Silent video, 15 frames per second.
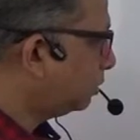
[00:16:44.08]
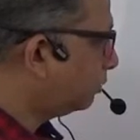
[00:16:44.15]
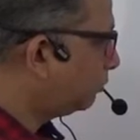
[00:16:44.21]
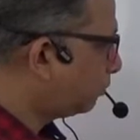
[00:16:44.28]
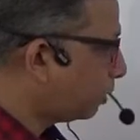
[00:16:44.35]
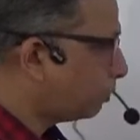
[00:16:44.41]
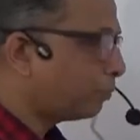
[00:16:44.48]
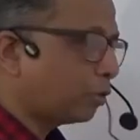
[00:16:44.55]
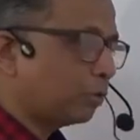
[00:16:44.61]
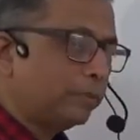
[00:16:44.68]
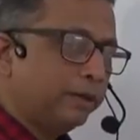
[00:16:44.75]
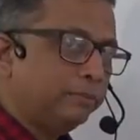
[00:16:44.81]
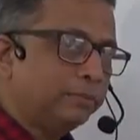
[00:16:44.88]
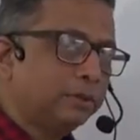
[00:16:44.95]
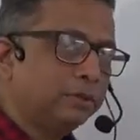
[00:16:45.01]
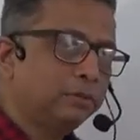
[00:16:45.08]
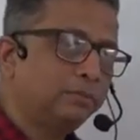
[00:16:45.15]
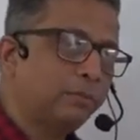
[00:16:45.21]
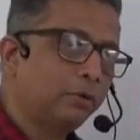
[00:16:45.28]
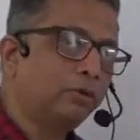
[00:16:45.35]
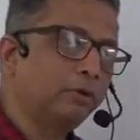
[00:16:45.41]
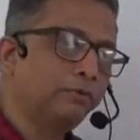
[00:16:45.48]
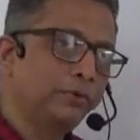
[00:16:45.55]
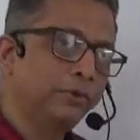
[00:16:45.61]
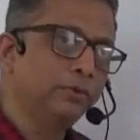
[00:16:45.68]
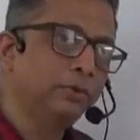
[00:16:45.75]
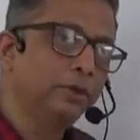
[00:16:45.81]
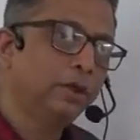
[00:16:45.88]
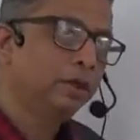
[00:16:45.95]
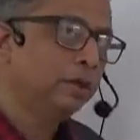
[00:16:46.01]
problems point of
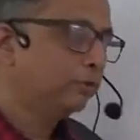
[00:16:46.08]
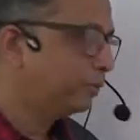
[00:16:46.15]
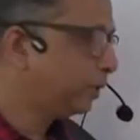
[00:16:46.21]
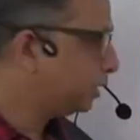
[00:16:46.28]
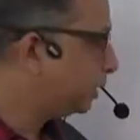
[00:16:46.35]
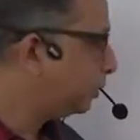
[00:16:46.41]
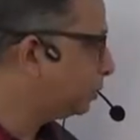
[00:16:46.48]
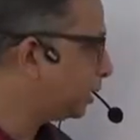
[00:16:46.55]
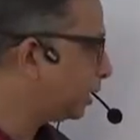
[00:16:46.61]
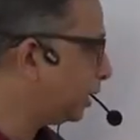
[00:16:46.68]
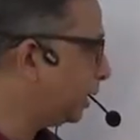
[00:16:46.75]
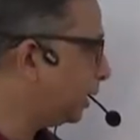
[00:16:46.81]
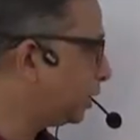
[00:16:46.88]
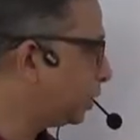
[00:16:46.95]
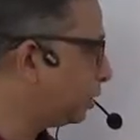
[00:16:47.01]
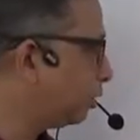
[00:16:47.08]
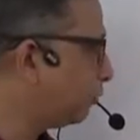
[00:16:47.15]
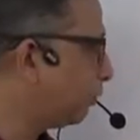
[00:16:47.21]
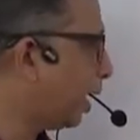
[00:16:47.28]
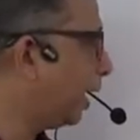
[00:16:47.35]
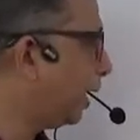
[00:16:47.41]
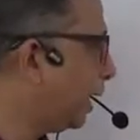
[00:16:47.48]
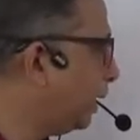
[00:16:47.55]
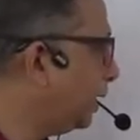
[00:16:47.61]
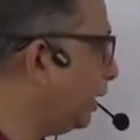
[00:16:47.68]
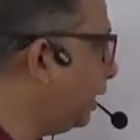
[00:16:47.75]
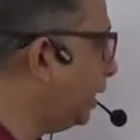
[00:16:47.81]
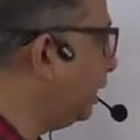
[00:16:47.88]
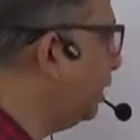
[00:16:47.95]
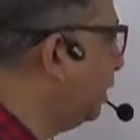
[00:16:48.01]
view, which gives a relation of I
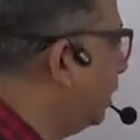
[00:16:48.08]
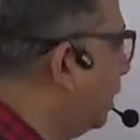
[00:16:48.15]
and E,